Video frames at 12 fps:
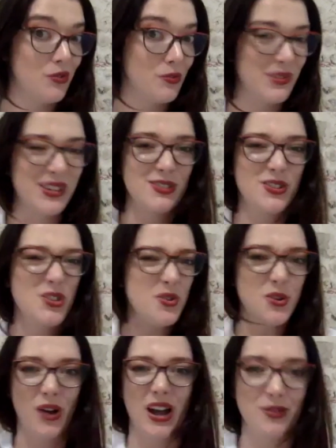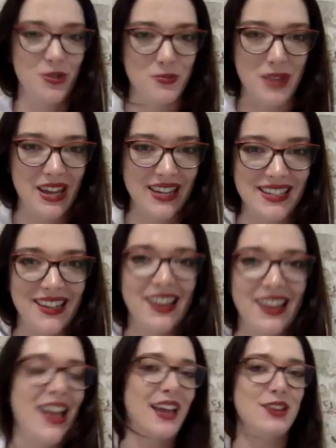because you know how you made it
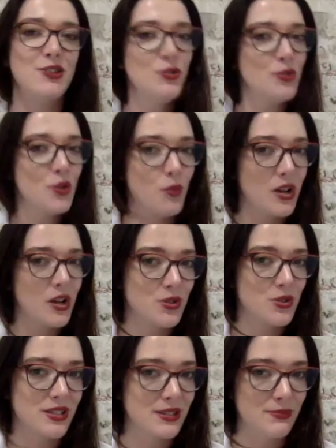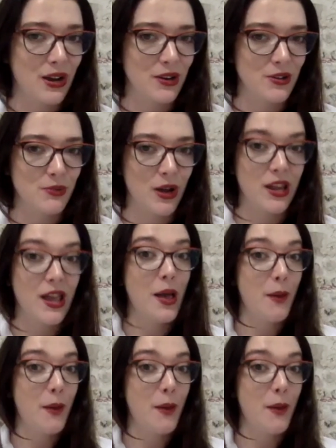and you know what it was inspired by,